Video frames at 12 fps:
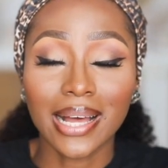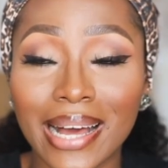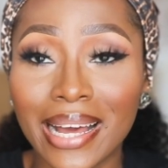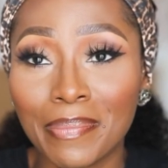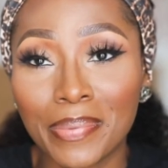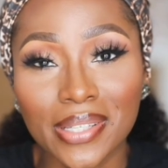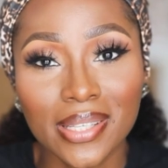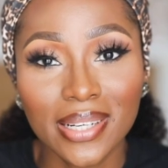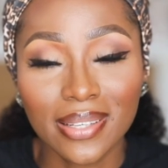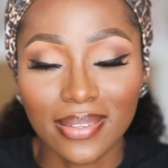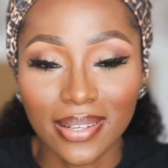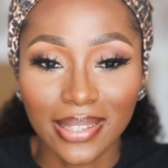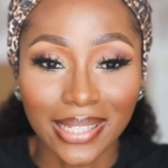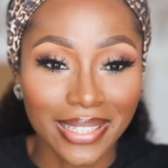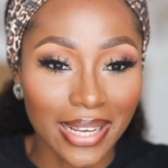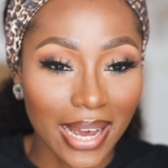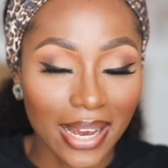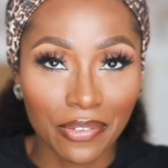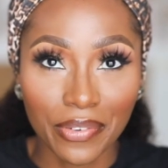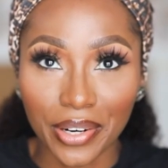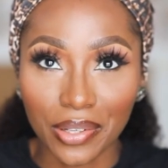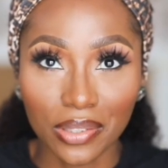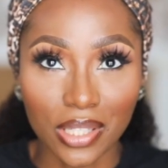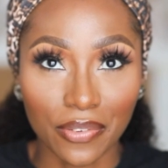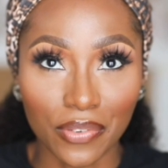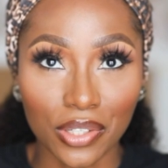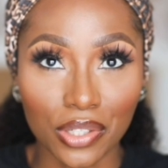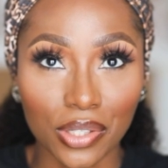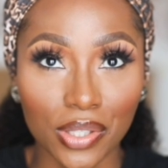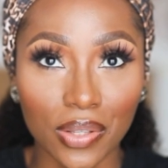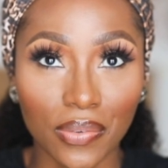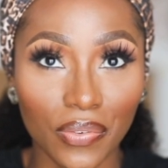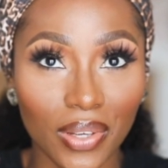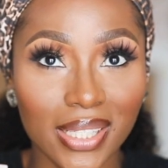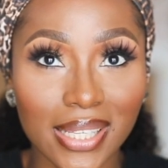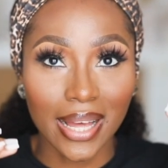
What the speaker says: I personally think that they add very good definition to the face.